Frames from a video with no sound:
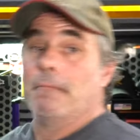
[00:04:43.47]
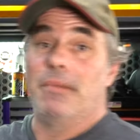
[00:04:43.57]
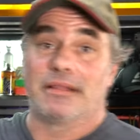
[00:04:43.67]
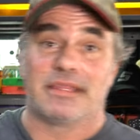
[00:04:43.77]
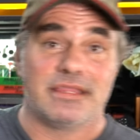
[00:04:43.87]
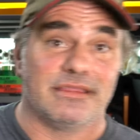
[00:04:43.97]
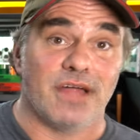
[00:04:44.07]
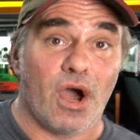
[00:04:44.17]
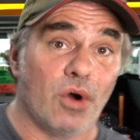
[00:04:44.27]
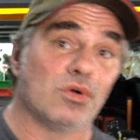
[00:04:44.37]
But
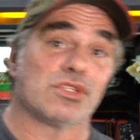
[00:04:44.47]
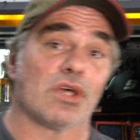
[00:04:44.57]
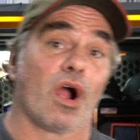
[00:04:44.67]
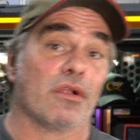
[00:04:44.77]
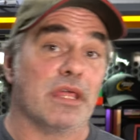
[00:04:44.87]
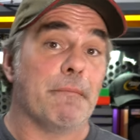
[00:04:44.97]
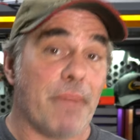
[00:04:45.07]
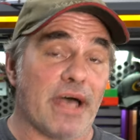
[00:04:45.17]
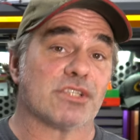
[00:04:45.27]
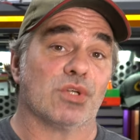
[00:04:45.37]
those are the
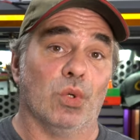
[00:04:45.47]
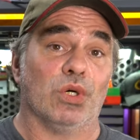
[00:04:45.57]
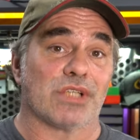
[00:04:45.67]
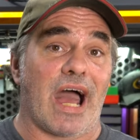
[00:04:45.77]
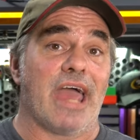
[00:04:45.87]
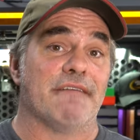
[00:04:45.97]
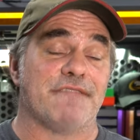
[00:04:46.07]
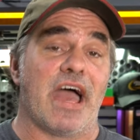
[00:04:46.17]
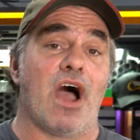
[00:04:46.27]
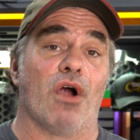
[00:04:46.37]
best tools I have
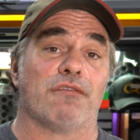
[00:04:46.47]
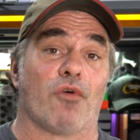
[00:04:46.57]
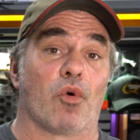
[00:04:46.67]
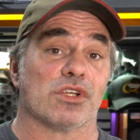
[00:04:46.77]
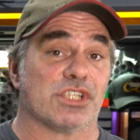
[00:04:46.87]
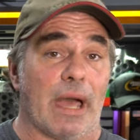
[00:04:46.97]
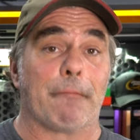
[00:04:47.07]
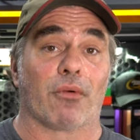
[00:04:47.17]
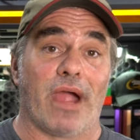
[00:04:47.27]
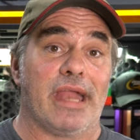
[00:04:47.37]
found for
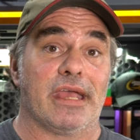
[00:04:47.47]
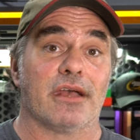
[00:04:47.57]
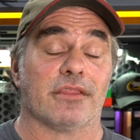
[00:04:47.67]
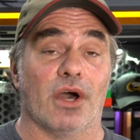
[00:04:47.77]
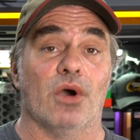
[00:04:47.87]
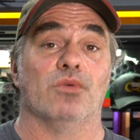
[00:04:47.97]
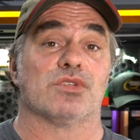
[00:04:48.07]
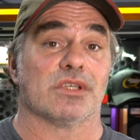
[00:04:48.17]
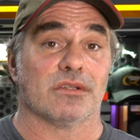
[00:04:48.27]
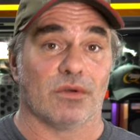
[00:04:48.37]
separating those